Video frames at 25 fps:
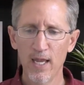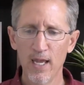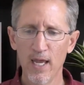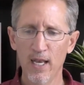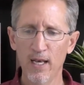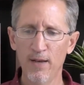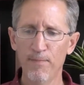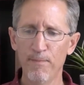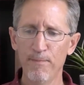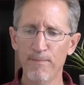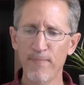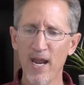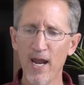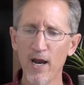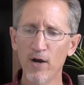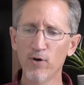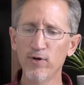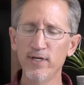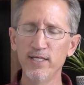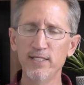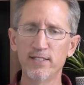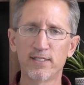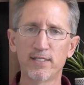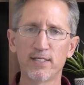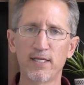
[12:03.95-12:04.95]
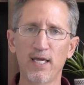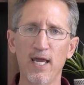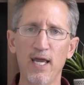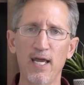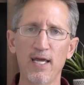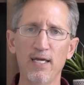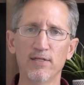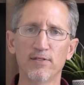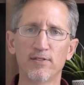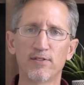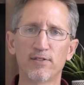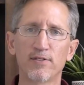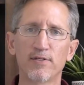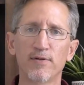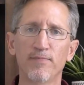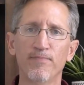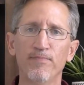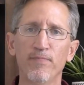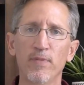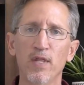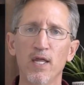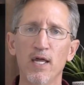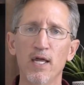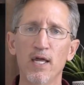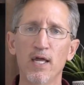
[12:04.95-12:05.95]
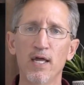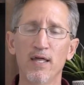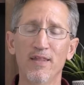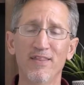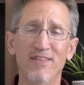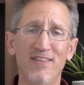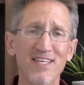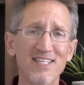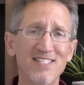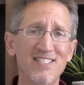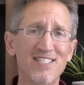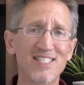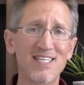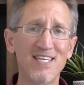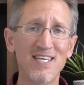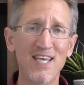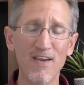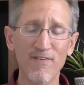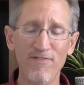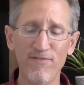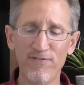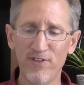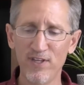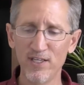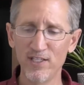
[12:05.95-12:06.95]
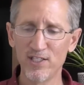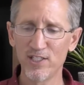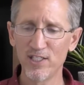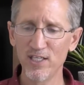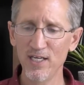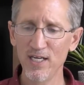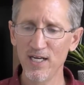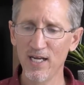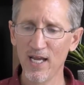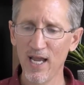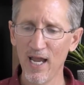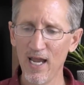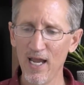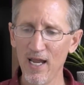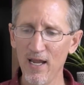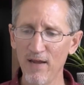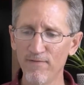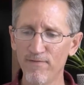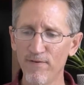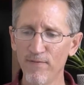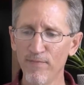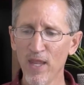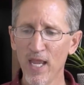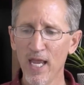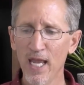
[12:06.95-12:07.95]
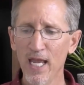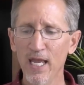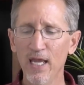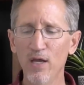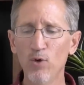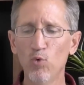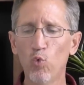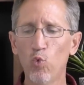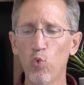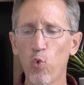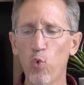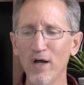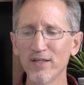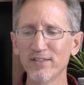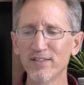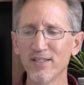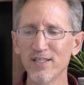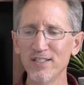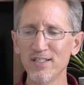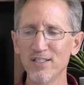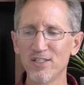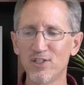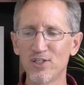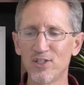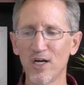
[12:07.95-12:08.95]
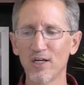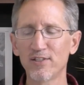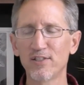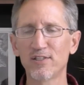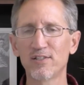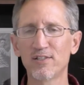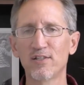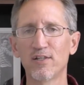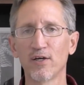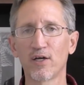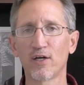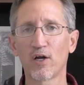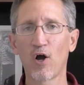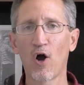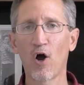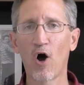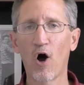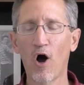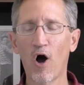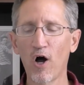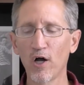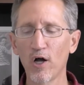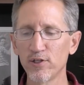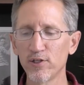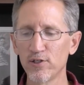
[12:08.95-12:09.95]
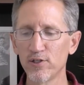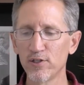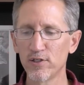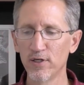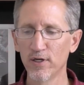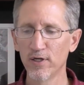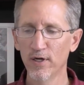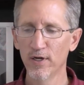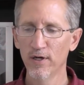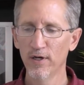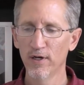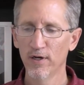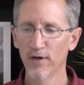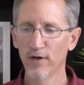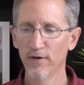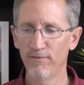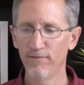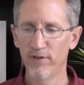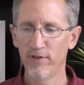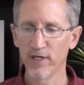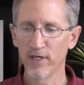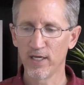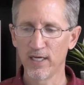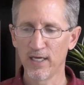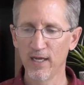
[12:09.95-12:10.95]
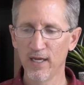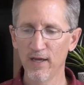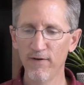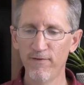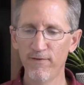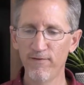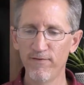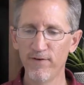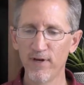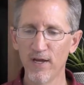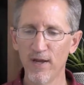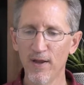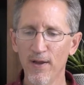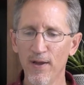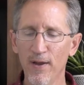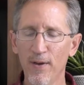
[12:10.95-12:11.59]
And in Mary's case, this gift that she gave, it wasn't just the cost of the gift,